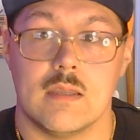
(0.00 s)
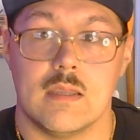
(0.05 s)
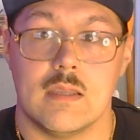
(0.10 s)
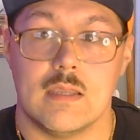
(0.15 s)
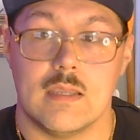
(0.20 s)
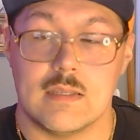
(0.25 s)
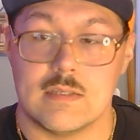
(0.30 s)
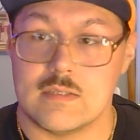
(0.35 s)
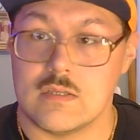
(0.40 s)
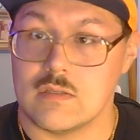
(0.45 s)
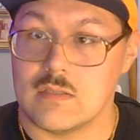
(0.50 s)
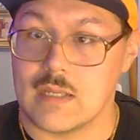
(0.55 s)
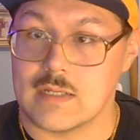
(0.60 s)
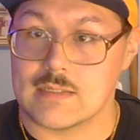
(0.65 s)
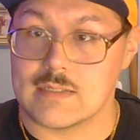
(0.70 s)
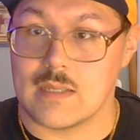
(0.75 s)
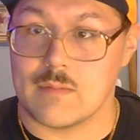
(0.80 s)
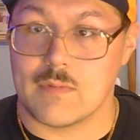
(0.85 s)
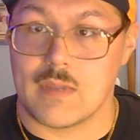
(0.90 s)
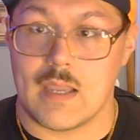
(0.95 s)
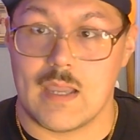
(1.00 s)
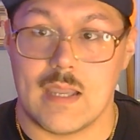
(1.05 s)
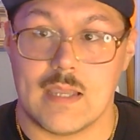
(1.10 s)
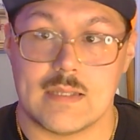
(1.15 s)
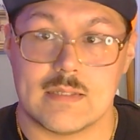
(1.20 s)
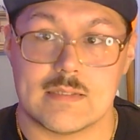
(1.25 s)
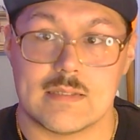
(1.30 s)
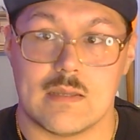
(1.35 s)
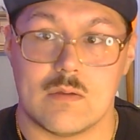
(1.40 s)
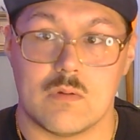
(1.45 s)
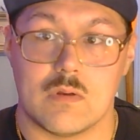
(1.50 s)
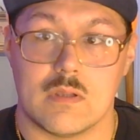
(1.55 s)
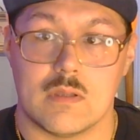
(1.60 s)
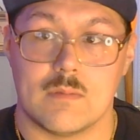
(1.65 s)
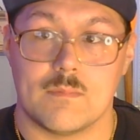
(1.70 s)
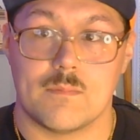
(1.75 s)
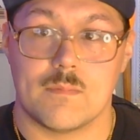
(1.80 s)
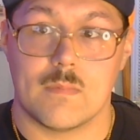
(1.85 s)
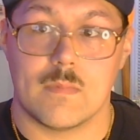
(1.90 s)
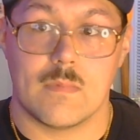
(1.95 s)
Until next time, guys, I want to
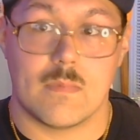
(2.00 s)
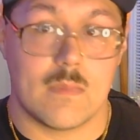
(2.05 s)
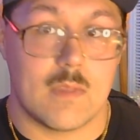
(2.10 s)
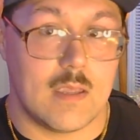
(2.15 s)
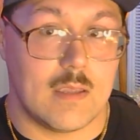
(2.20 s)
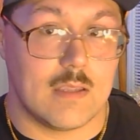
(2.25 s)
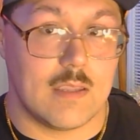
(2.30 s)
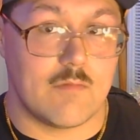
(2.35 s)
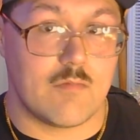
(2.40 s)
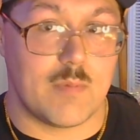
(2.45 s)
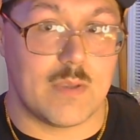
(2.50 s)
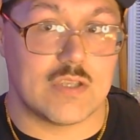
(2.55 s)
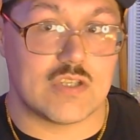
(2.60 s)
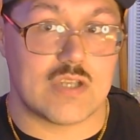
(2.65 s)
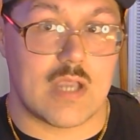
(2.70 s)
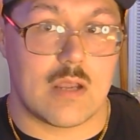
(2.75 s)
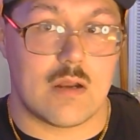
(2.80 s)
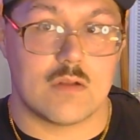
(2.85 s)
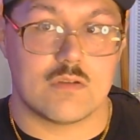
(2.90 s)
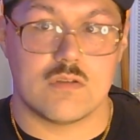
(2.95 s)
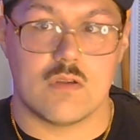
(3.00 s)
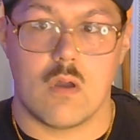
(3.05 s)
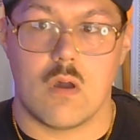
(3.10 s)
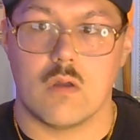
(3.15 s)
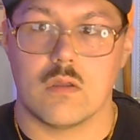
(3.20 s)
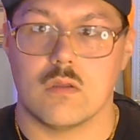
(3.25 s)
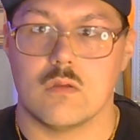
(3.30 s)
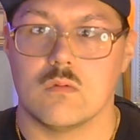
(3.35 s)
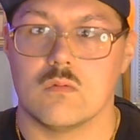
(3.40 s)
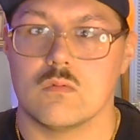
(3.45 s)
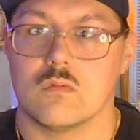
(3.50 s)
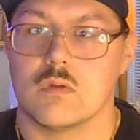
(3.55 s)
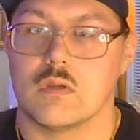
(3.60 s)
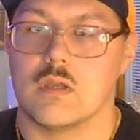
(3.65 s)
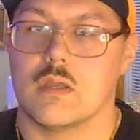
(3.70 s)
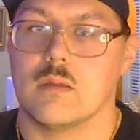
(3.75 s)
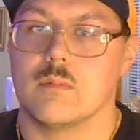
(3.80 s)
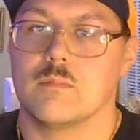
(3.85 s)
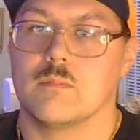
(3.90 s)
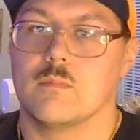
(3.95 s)
give a big shout out to all you
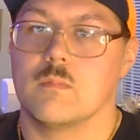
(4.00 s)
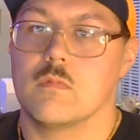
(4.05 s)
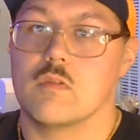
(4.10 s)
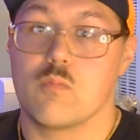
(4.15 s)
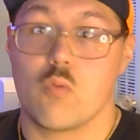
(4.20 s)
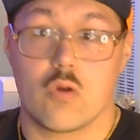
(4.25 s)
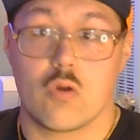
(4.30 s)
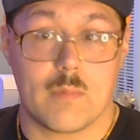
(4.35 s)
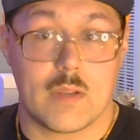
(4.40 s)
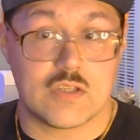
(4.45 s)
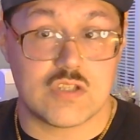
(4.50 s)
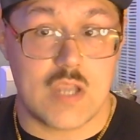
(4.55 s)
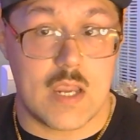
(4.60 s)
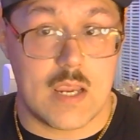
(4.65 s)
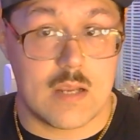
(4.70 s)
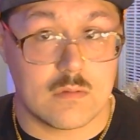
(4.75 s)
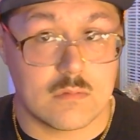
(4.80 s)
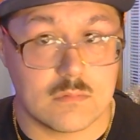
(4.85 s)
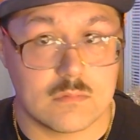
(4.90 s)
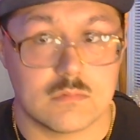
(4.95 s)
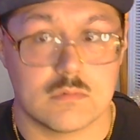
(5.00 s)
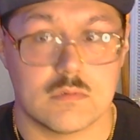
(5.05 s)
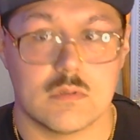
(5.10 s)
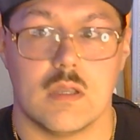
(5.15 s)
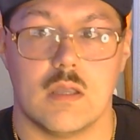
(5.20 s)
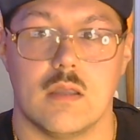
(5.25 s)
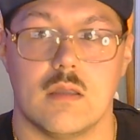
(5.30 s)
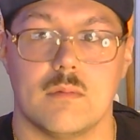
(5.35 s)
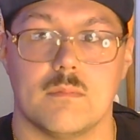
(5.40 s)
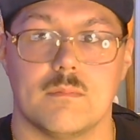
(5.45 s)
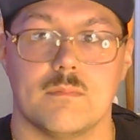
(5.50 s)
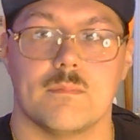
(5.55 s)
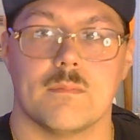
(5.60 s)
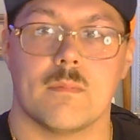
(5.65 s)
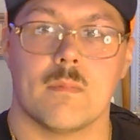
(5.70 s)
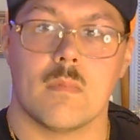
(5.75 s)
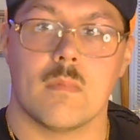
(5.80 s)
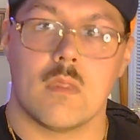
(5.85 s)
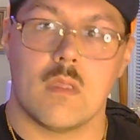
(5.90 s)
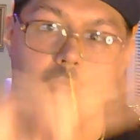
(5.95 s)
supporting my channel.
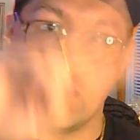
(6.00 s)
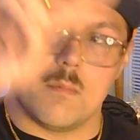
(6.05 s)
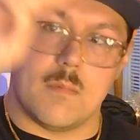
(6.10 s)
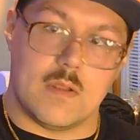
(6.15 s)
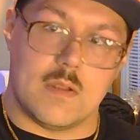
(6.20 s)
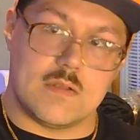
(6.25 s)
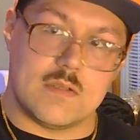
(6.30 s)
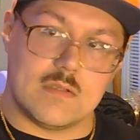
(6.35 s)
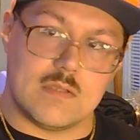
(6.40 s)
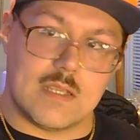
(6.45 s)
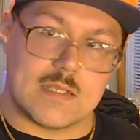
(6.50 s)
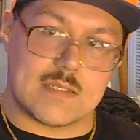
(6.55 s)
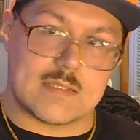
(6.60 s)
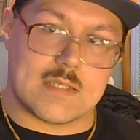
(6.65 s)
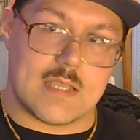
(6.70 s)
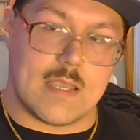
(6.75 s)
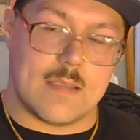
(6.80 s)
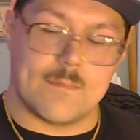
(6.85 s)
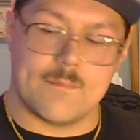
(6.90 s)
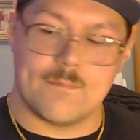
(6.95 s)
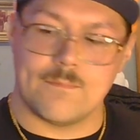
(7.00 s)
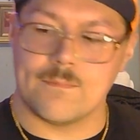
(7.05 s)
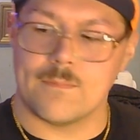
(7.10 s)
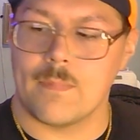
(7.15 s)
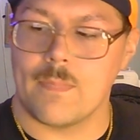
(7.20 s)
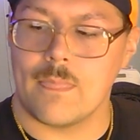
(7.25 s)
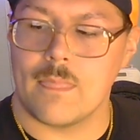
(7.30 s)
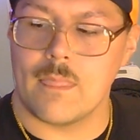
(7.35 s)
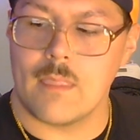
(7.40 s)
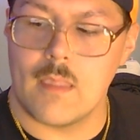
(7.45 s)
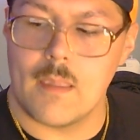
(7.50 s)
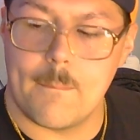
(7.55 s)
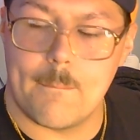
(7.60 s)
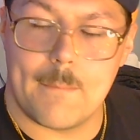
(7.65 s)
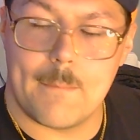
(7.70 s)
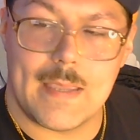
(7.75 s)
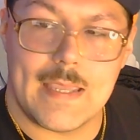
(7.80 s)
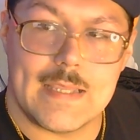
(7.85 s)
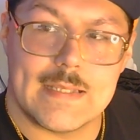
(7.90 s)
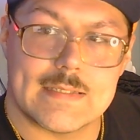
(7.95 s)
Until next time,
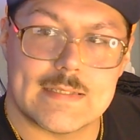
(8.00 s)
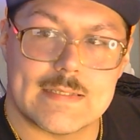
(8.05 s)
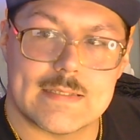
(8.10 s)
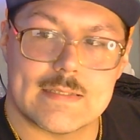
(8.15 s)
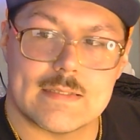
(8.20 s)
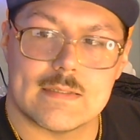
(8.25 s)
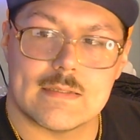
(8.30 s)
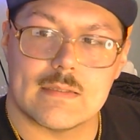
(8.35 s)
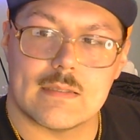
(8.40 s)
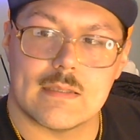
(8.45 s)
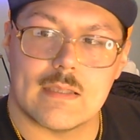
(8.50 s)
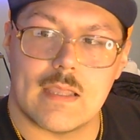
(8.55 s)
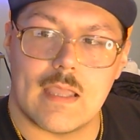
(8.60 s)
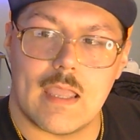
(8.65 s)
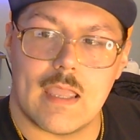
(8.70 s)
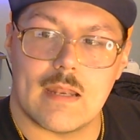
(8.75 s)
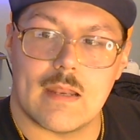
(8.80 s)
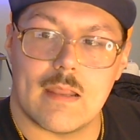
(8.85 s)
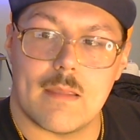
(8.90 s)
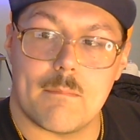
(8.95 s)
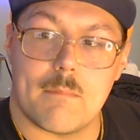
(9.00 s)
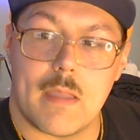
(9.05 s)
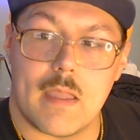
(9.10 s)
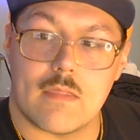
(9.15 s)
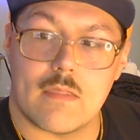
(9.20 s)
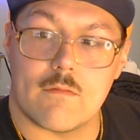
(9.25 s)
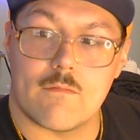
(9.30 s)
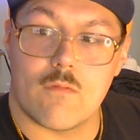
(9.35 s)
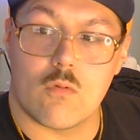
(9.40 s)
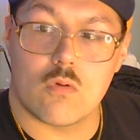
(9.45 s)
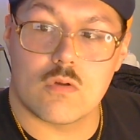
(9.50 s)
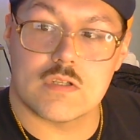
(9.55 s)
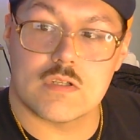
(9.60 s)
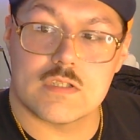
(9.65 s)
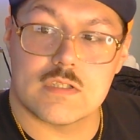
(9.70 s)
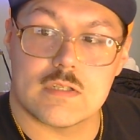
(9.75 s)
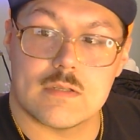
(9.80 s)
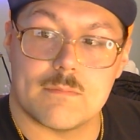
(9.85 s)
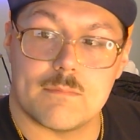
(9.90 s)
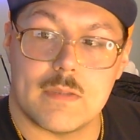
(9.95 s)
peace, and may the
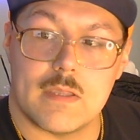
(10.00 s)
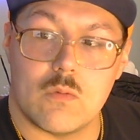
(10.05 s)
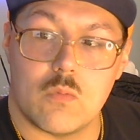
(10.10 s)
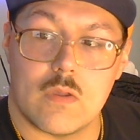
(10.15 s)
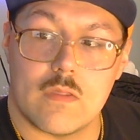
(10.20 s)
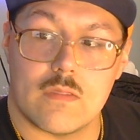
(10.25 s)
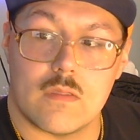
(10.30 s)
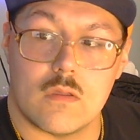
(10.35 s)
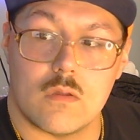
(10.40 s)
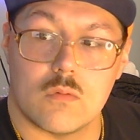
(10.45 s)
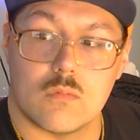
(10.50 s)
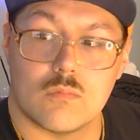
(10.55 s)
force be with you.